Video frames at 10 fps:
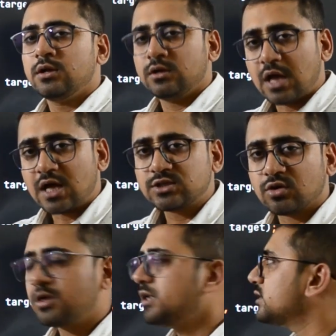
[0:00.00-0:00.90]
last
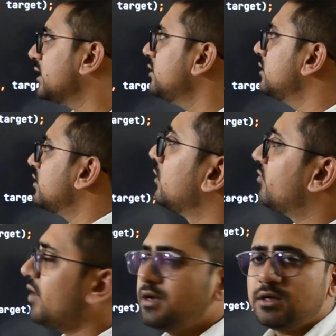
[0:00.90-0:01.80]
occurrence, and
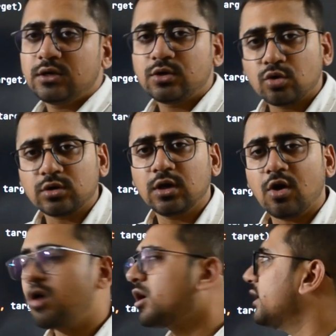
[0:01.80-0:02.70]
find total
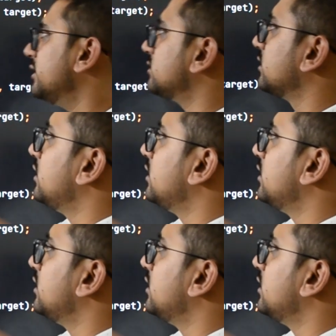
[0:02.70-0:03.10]
occurrence.